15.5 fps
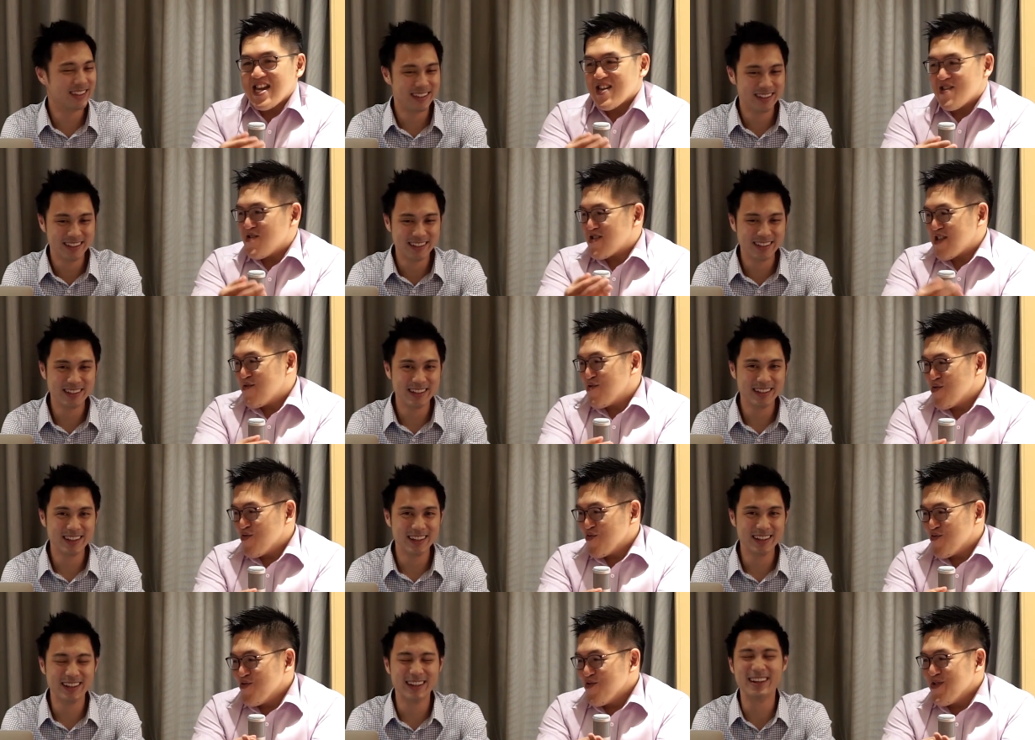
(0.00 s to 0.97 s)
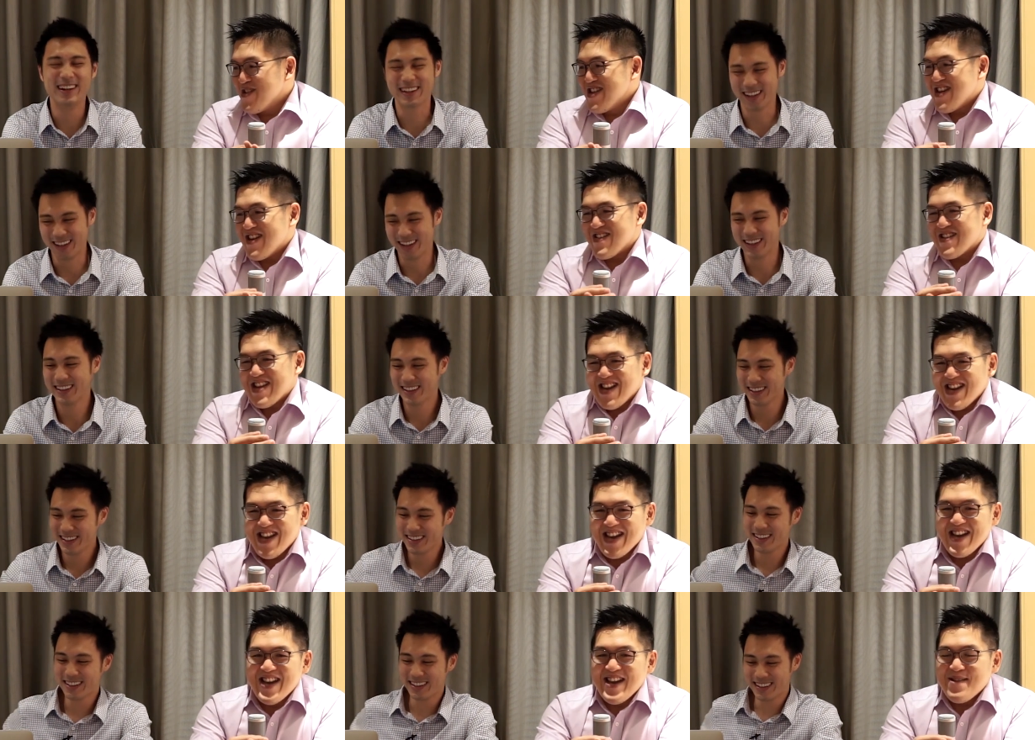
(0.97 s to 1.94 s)
Speaker 1: I cannot tell you who, okay,
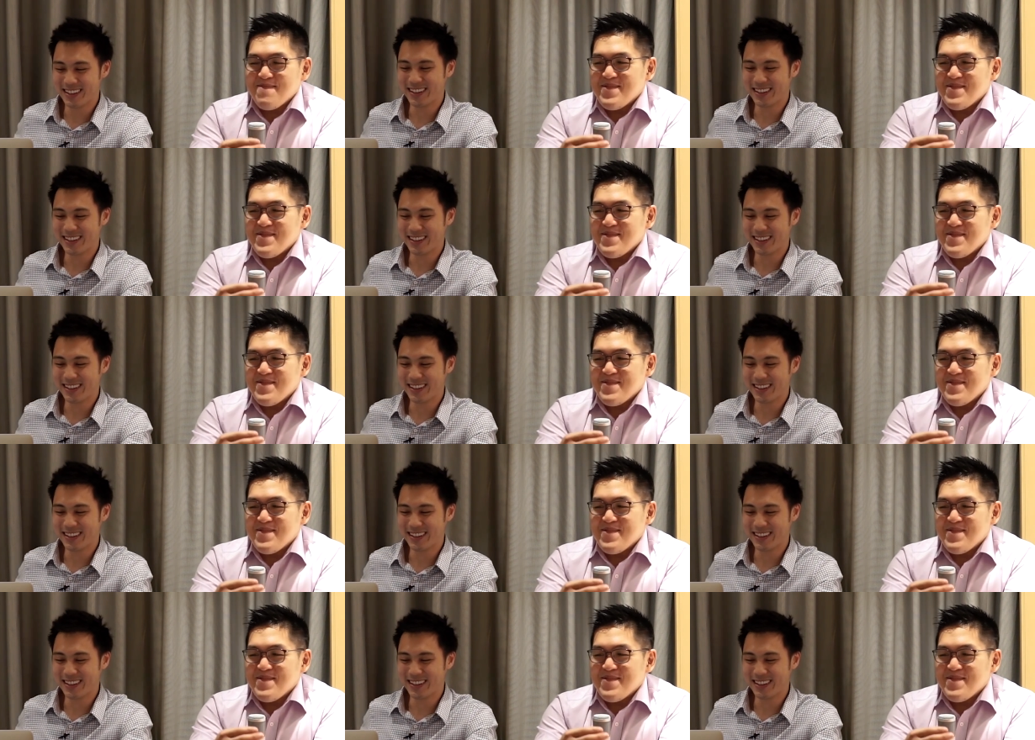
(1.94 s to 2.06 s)
okay?